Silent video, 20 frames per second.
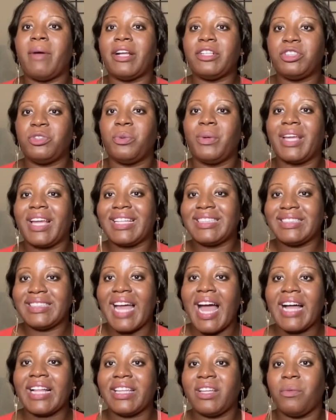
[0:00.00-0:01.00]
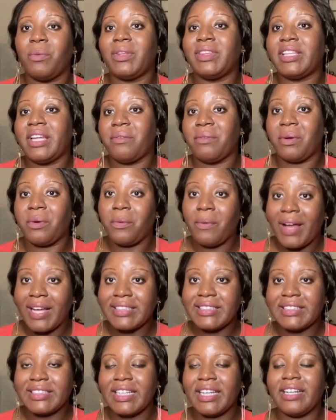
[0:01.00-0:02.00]
by doing exactly what they
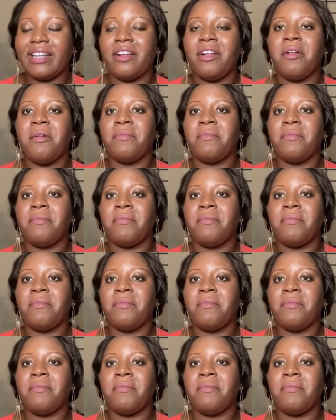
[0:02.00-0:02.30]
requested.